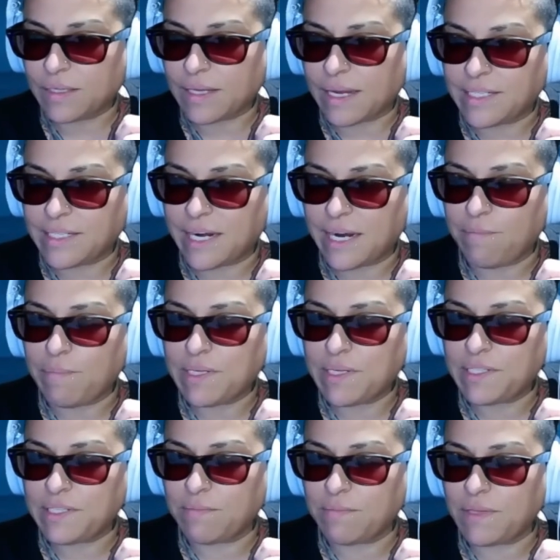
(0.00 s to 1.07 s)
Did I miss
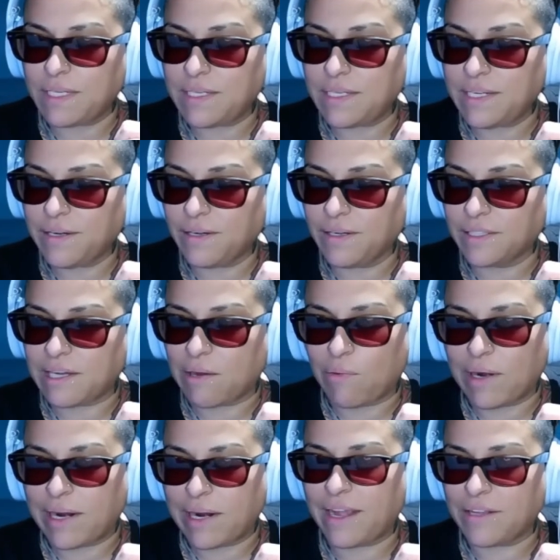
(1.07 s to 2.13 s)
something here? Because I
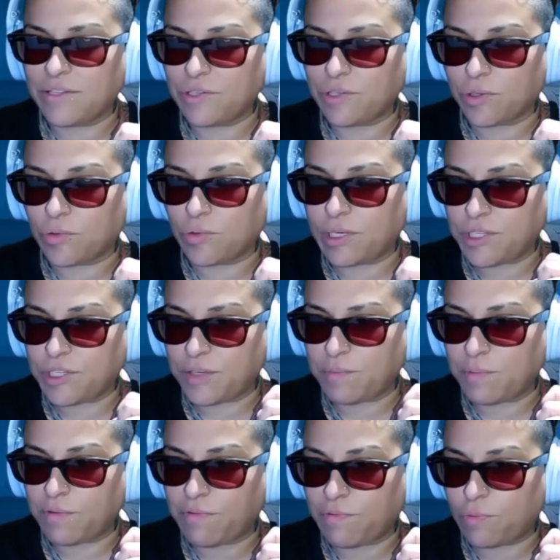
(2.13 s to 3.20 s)
want to answer a question
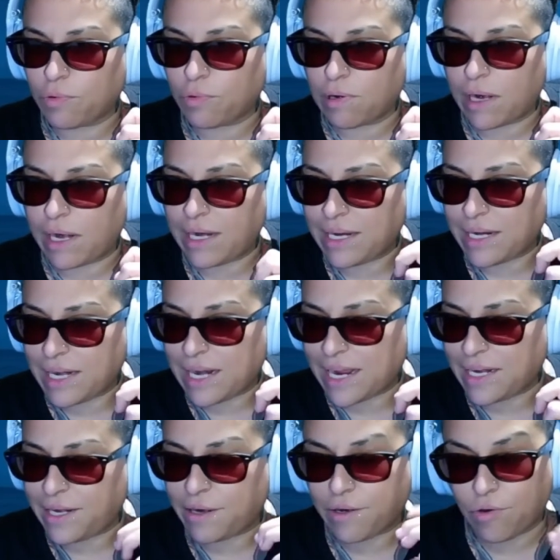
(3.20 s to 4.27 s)
before I get out of here.